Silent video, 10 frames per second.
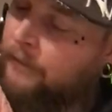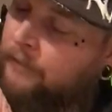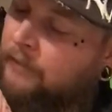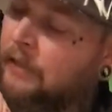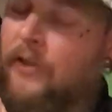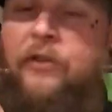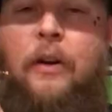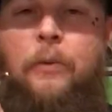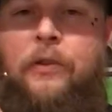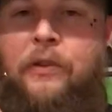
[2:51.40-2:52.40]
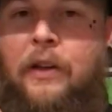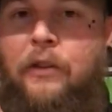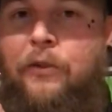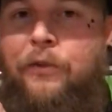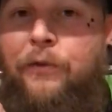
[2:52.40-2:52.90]
They just want to stay a
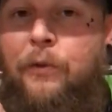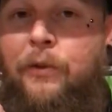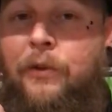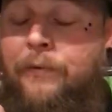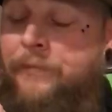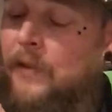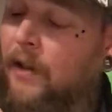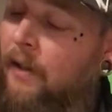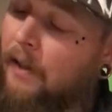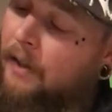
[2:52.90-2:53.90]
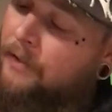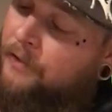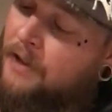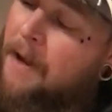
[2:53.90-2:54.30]
little fuller. There's not